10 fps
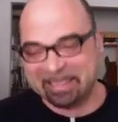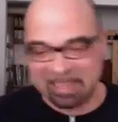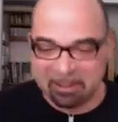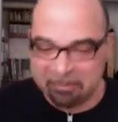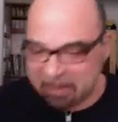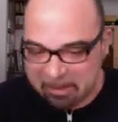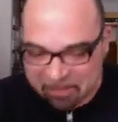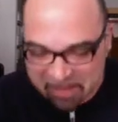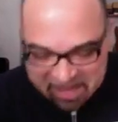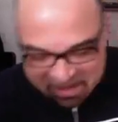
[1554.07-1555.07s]
He found a
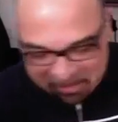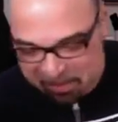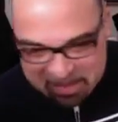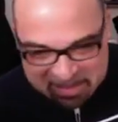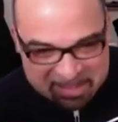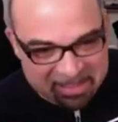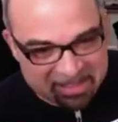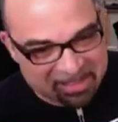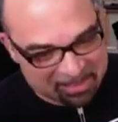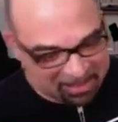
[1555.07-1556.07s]
way. He bested
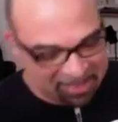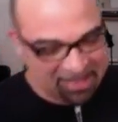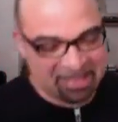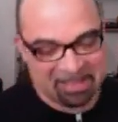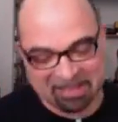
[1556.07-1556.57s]
us.